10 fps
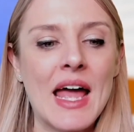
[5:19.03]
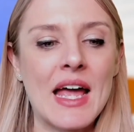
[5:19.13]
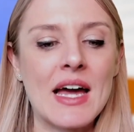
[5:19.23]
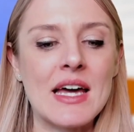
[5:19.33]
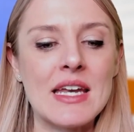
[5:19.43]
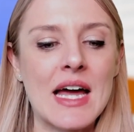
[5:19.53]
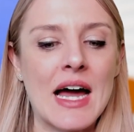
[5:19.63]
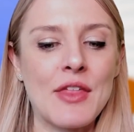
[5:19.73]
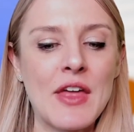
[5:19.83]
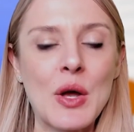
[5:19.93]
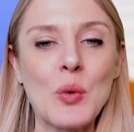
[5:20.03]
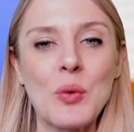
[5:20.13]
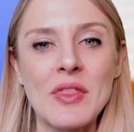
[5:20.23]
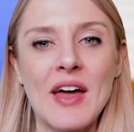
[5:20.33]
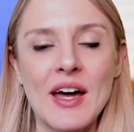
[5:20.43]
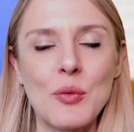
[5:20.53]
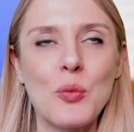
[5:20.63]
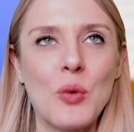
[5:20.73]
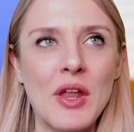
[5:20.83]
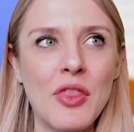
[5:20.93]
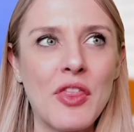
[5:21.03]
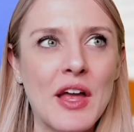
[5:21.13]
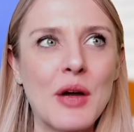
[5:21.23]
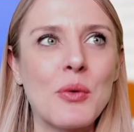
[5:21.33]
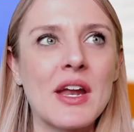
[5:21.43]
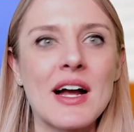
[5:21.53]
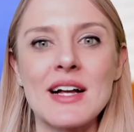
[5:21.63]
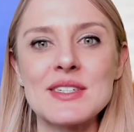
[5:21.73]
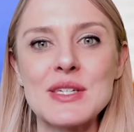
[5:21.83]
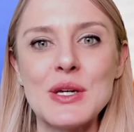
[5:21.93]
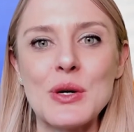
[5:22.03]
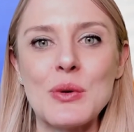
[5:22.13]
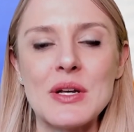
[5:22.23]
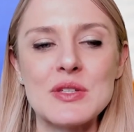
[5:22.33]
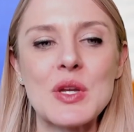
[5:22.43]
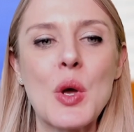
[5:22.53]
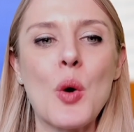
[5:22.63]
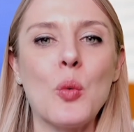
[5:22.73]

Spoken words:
And I think with that, one thing I want to ask you is,